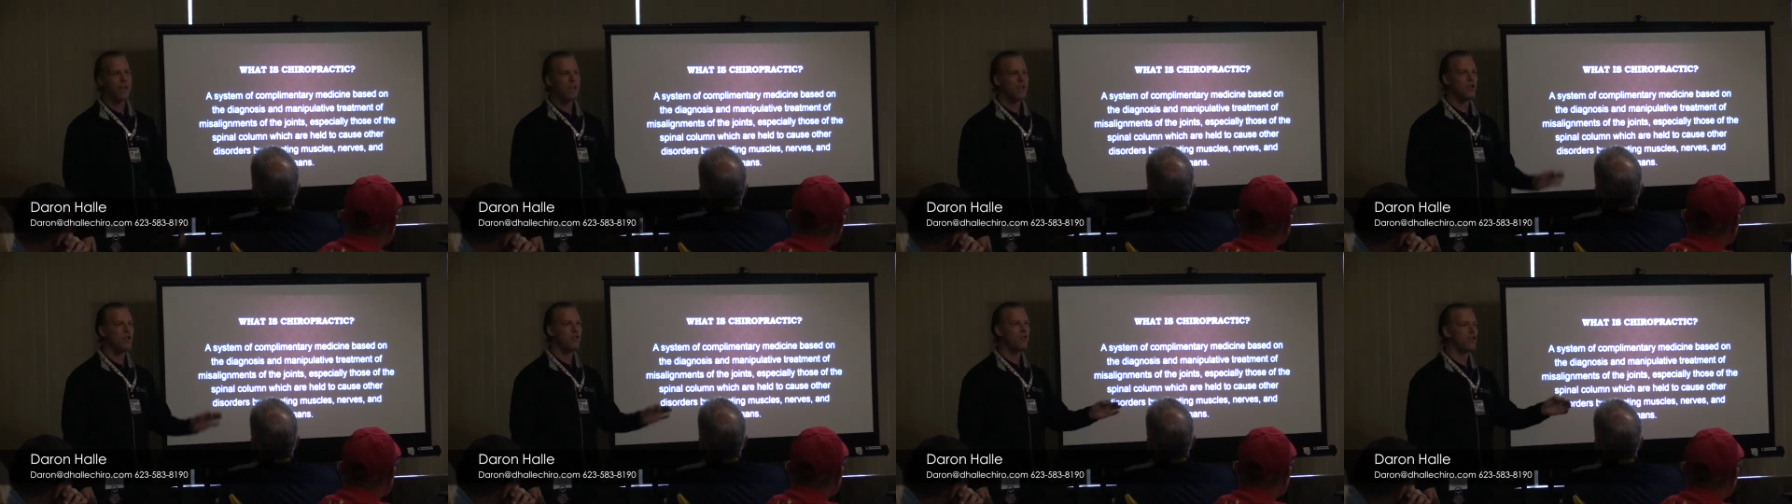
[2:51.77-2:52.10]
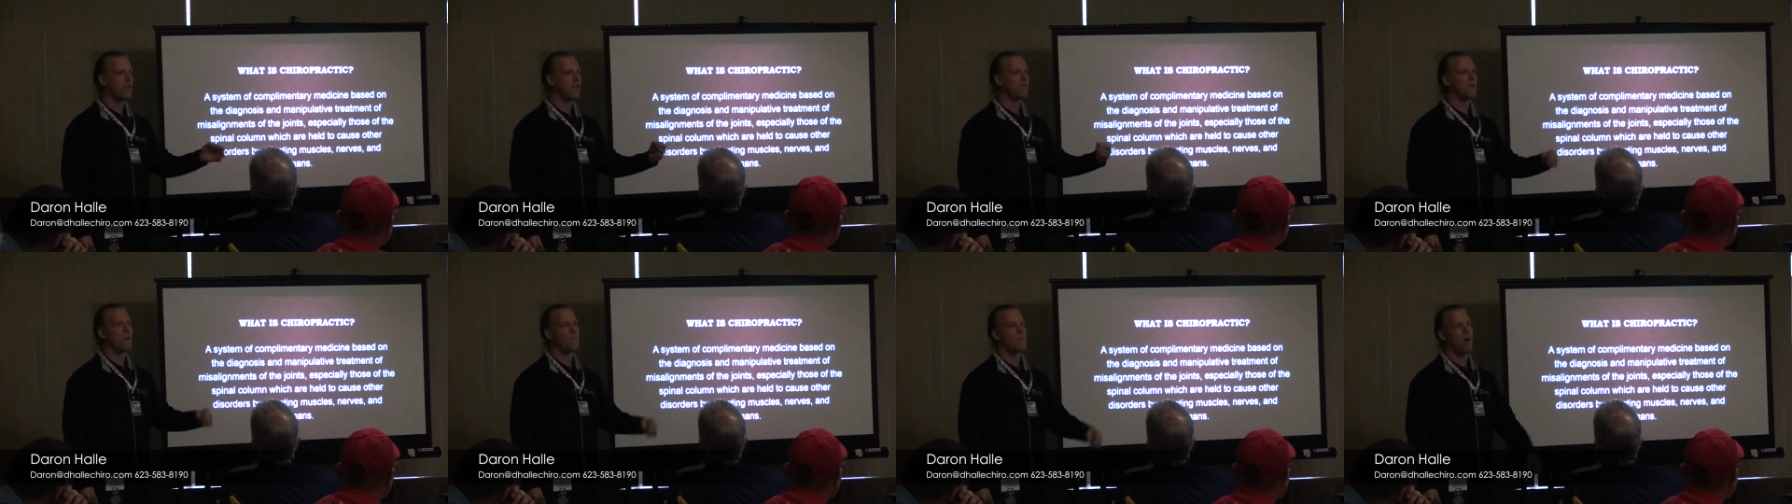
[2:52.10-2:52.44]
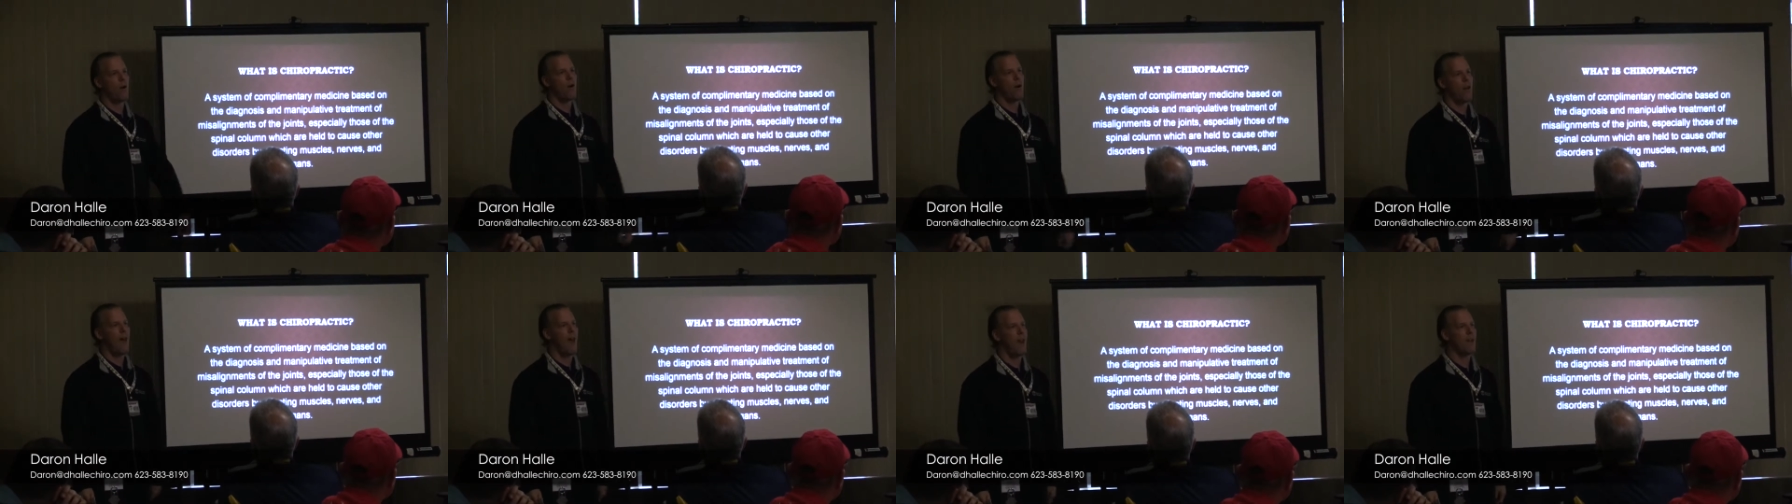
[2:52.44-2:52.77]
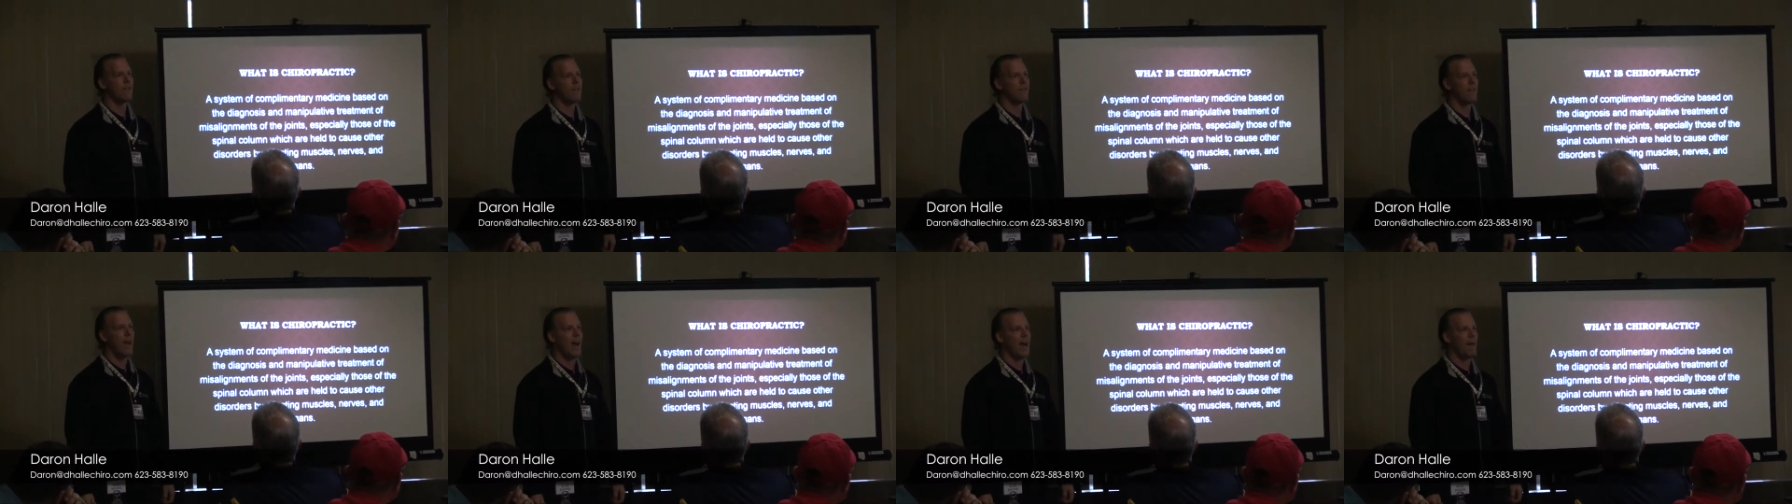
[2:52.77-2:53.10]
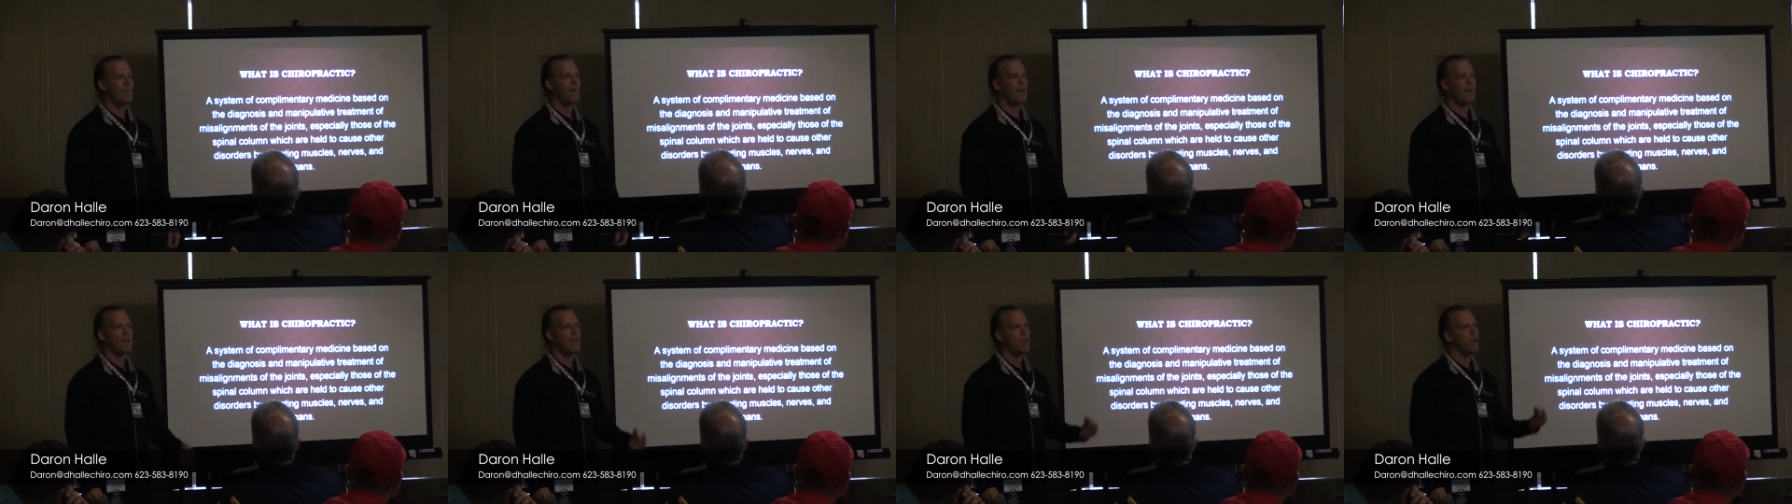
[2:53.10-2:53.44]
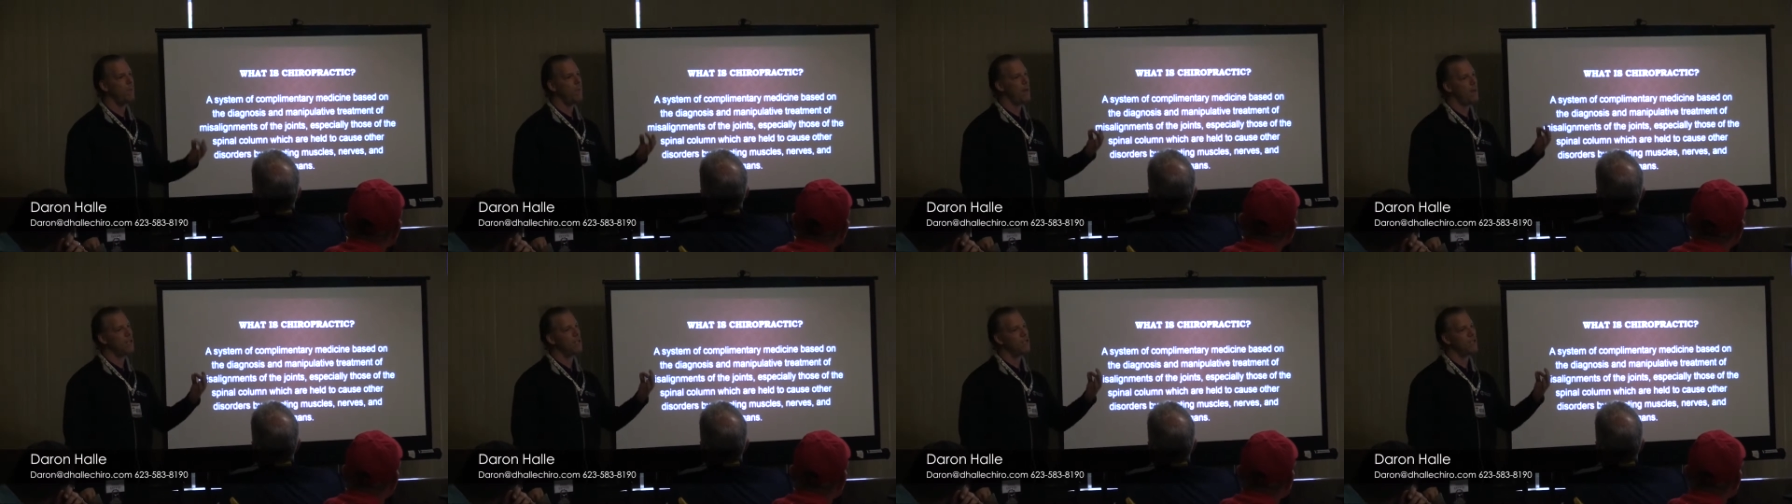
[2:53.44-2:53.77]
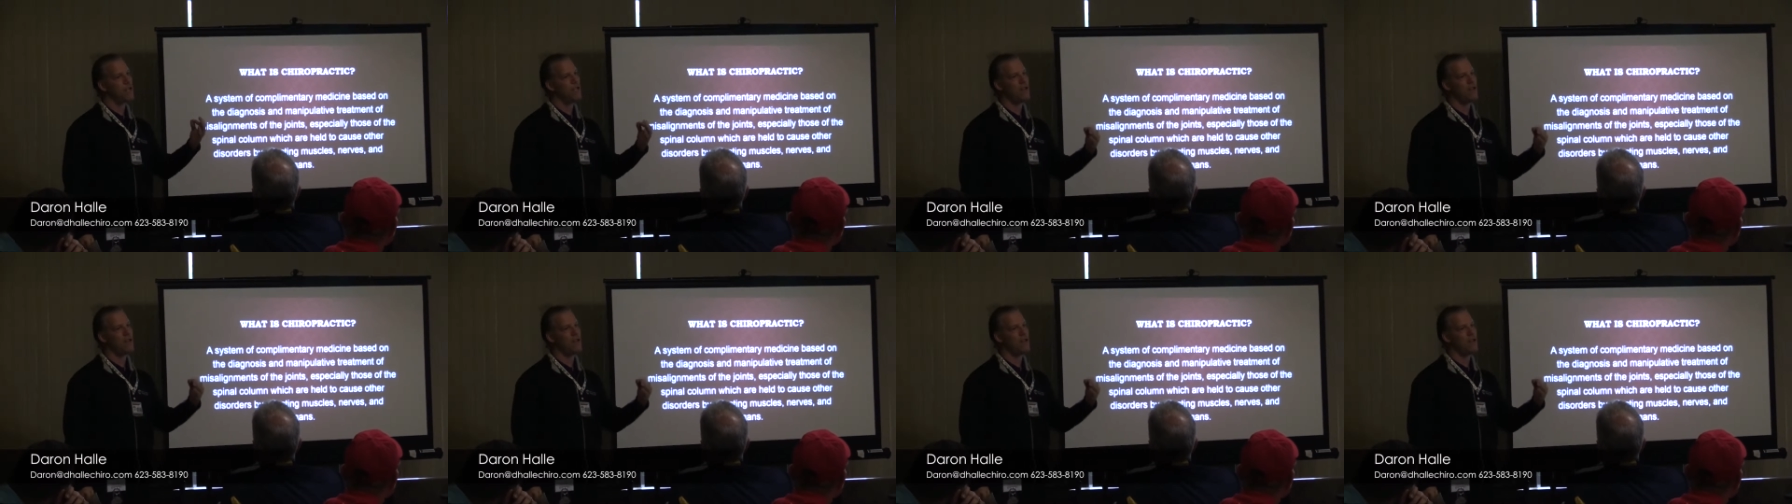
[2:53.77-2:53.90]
You shift a bone out of alignment, you pinch